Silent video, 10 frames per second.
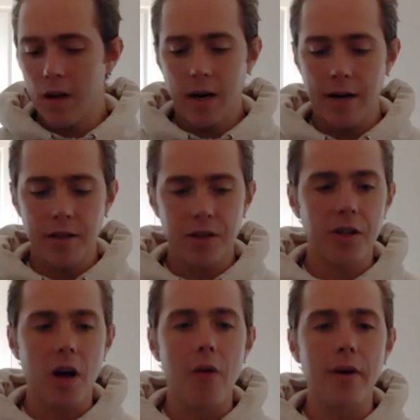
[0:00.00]
of just
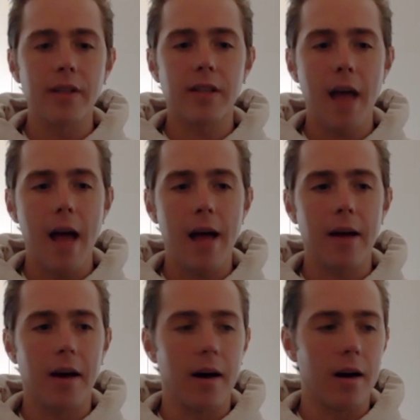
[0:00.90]
always had
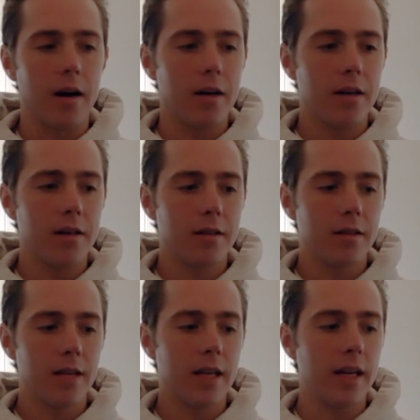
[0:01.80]

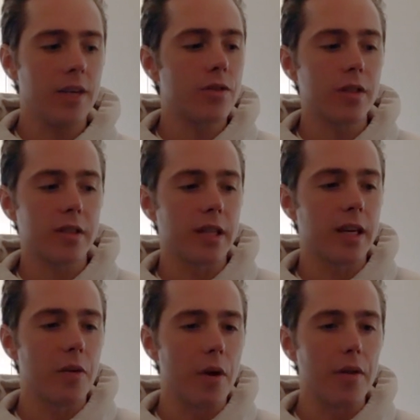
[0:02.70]
an interest in
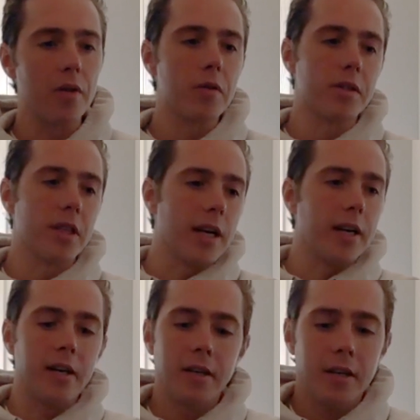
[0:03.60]
it, whether it was
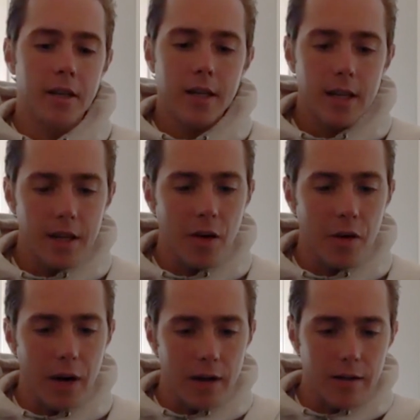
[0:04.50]
like, you know,
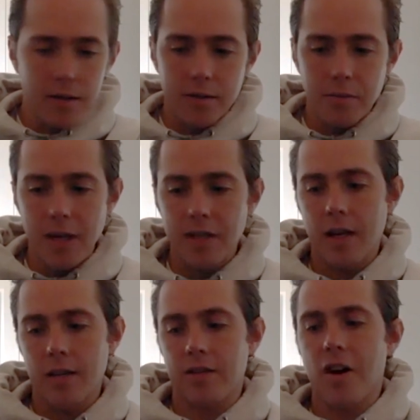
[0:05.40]
when I
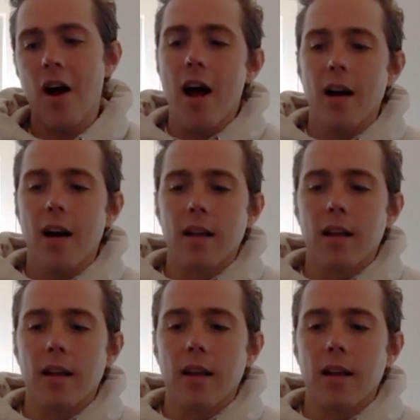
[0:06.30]
got taught how to
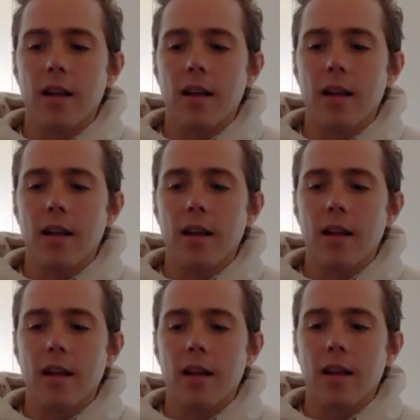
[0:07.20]
like
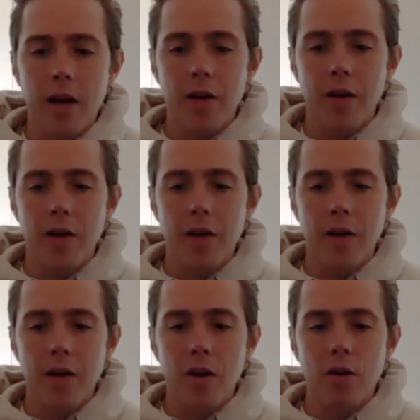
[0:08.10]
improvise on the
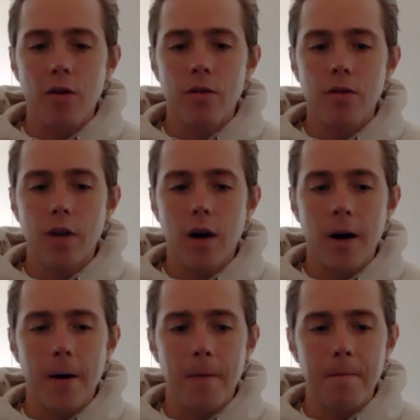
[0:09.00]
piano,
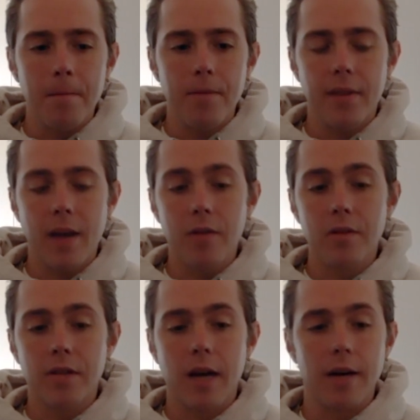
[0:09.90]
that was
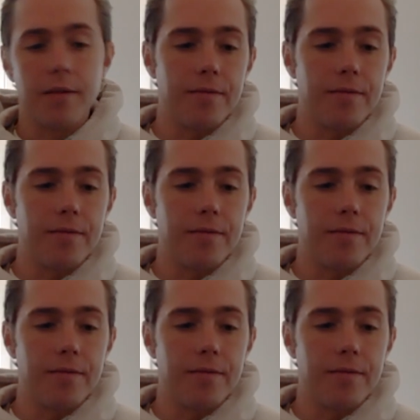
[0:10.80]
kind of